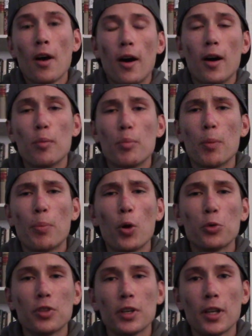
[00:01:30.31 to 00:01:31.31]
But
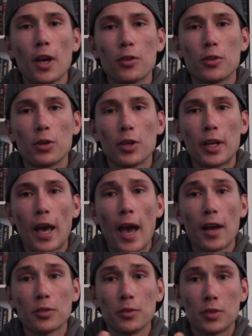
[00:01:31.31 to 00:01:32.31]
posting during
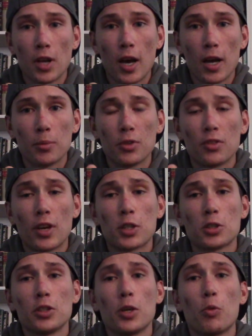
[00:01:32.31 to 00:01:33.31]
active times is
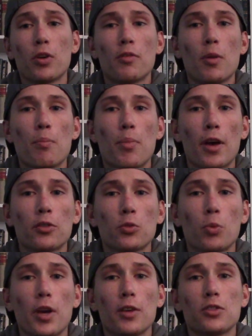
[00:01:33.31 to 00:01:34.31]
actually one of the best
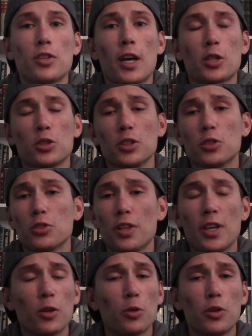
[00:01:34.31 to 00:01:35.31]
ways to actually just
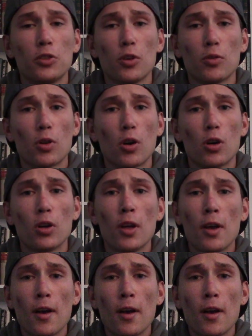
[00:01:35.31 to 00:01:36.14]
increase overall